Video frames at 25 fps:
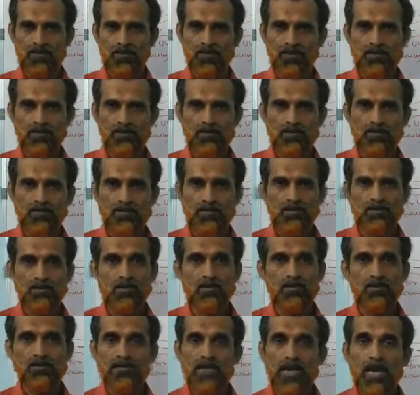right?
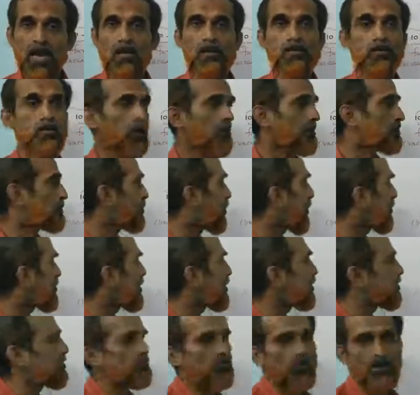Because they also absorb below
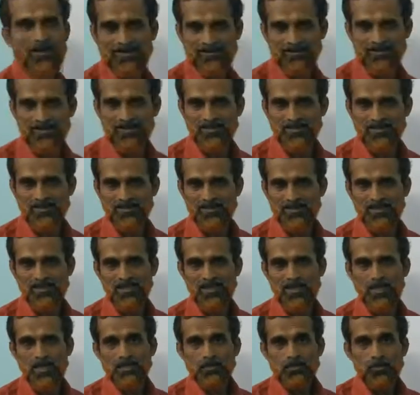200.
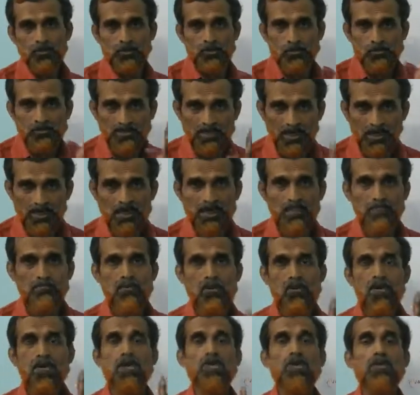So to study
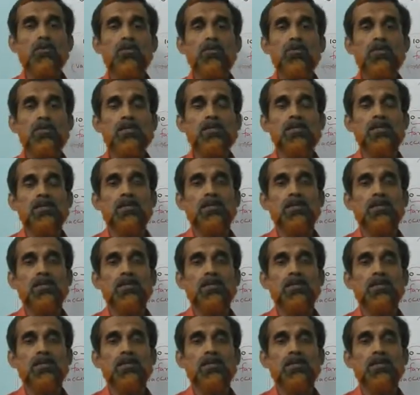molecules